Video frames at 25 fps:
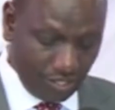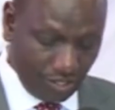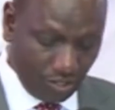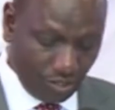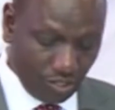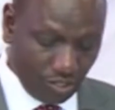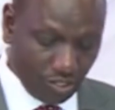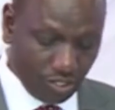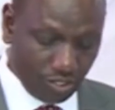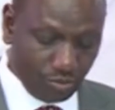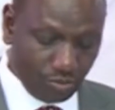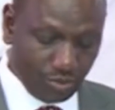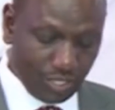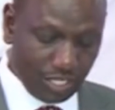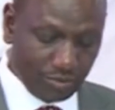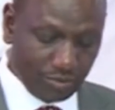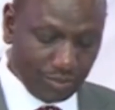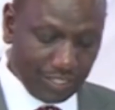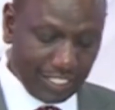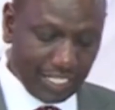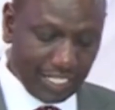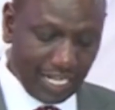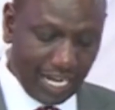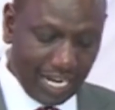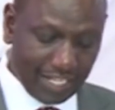or will
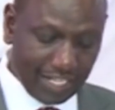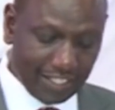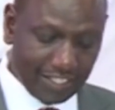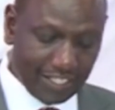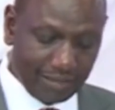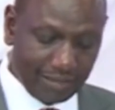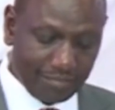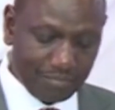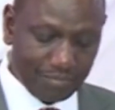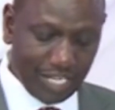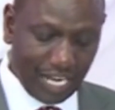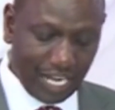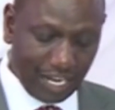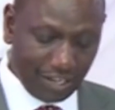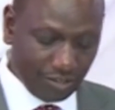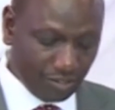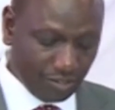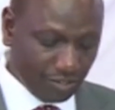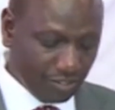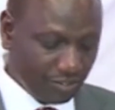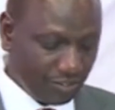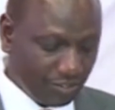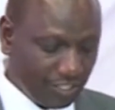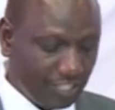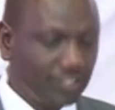we hand them
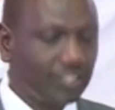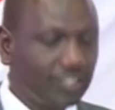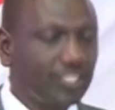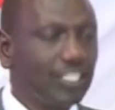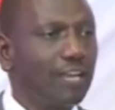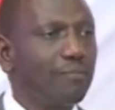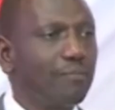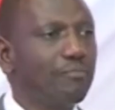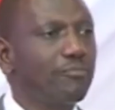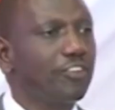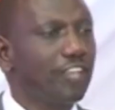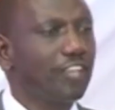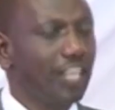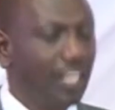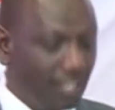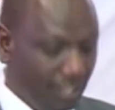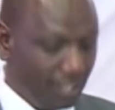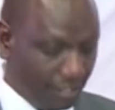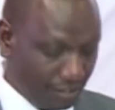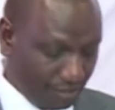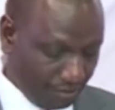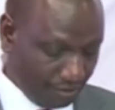down the same thing